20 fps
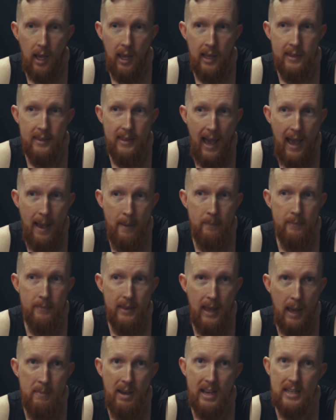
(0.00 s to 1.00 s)
and
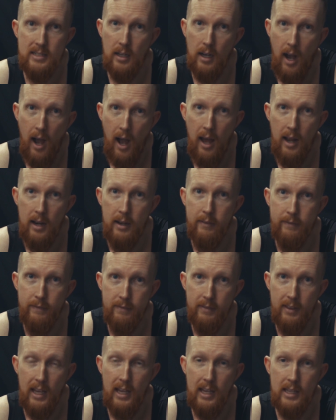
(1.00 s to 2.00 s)
that makes a lot of
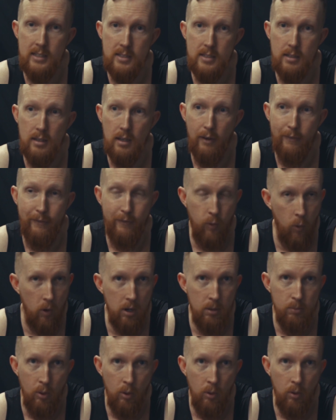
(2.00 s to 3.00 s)
things
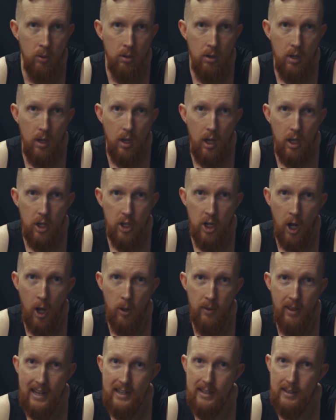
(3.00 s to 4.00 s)
affordable. You
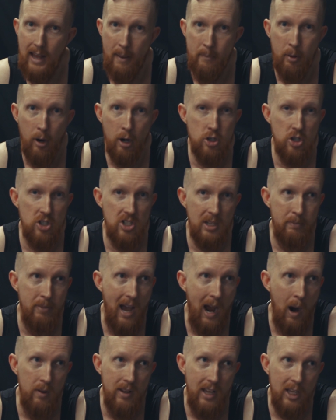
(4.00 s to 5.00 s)
know, that purchasing
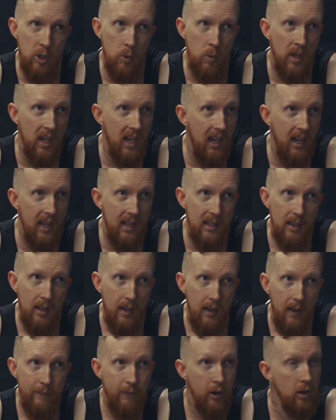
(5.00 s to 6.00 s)
power that you get
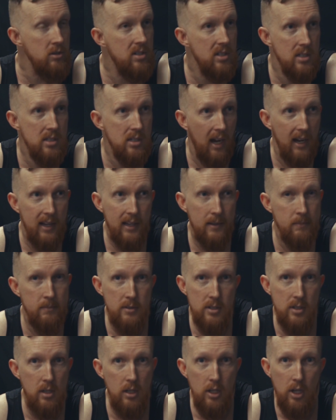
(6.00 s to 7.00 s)
versus, like,
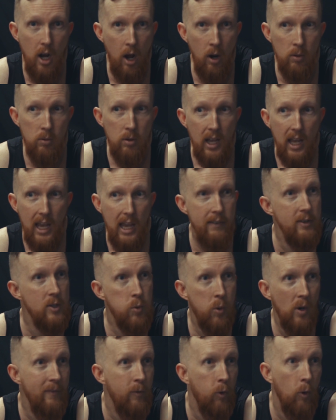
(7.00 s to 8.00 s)
you know, even
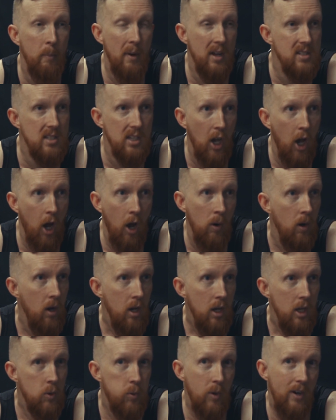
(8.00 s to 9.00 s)
24 months ago,
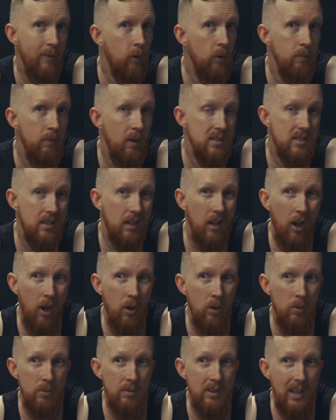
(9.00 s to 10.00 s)
they
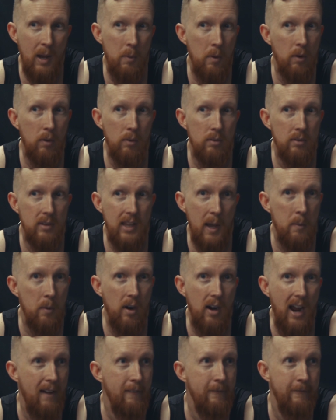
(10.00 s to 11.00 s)

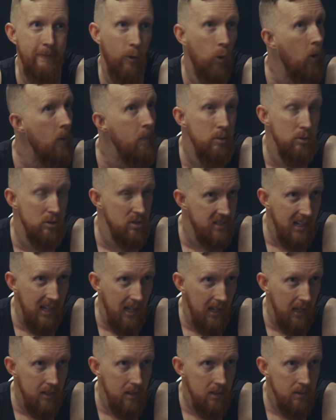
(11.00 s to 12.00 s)
were at
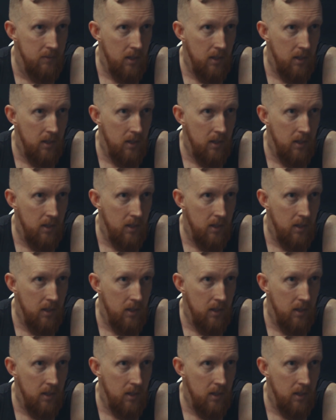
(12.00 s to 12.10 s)
4%.